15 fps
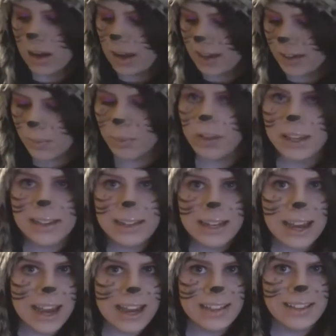I
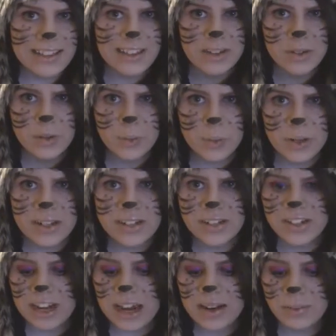completely hate that the Twitter
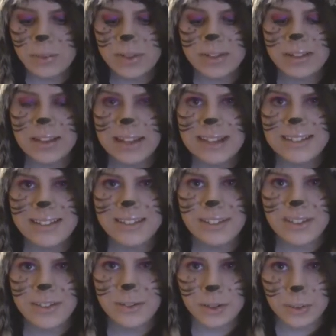chat was linked
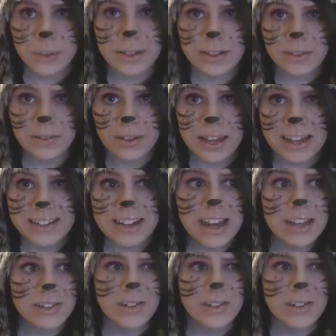to your Twitter feed,